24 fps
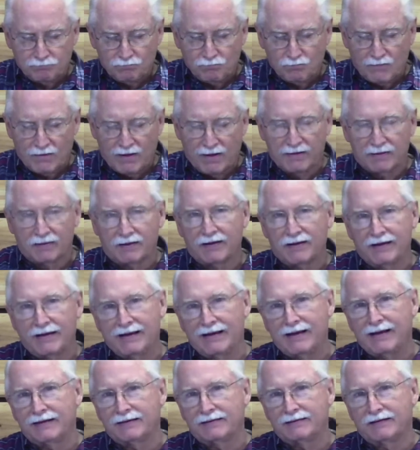And I
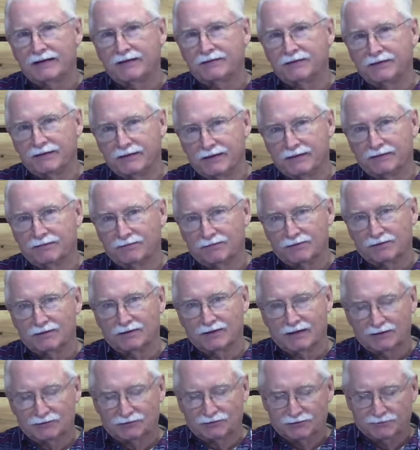added at the end of the
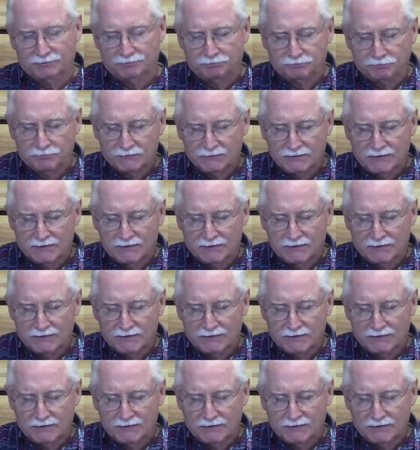lesson